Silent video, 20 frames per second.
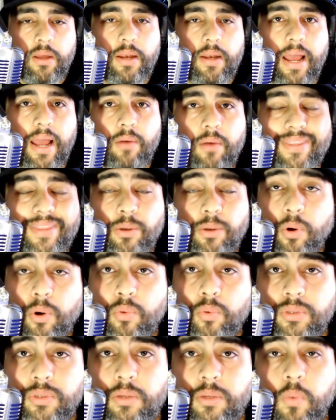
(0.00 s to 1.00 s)
Now, the
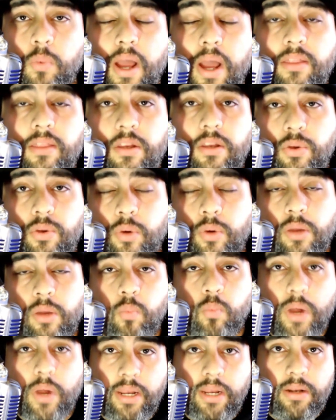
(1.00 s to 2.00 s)
only way that you
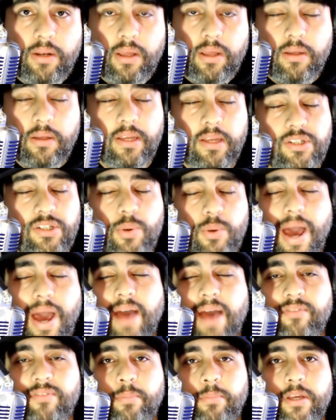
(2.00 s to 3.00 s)
can win is you
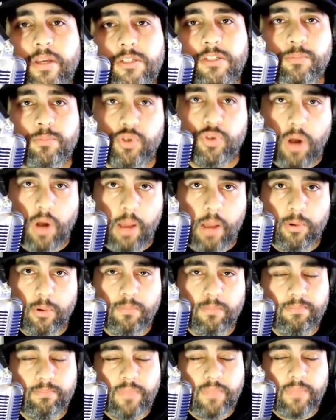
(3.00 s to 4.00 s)
have to be a
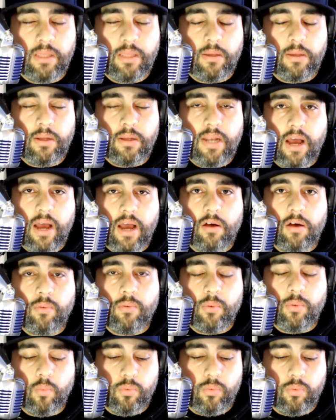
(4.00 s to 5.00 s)
subscriber. Now,
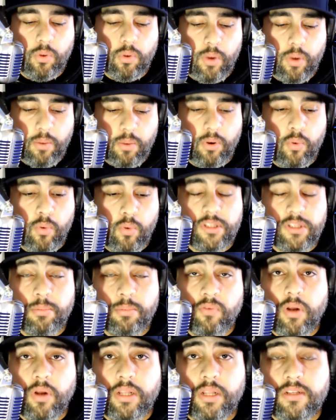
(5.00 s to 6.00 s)
the way we're going to
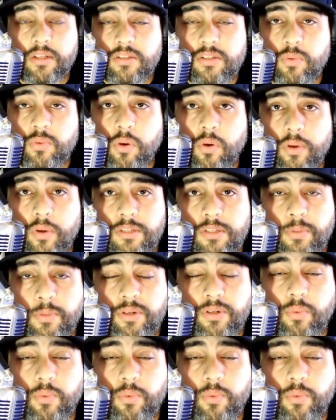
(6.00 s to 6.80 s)
be running this, we're going to be